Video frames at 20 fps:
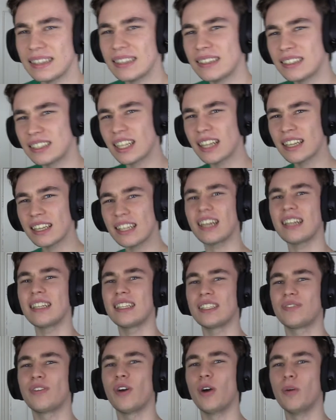something like
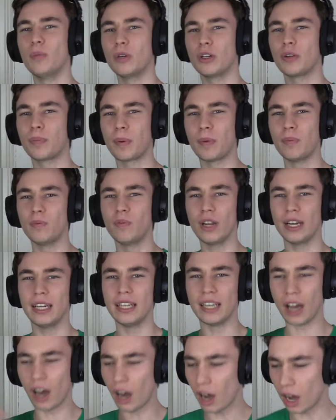this film would have been
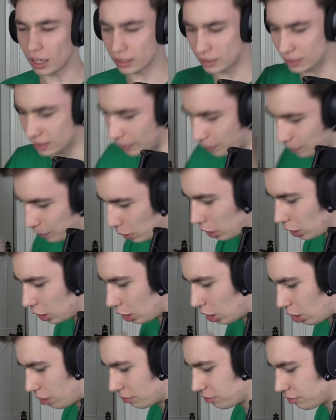really hard to
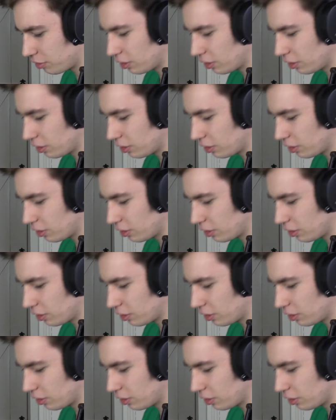pull off,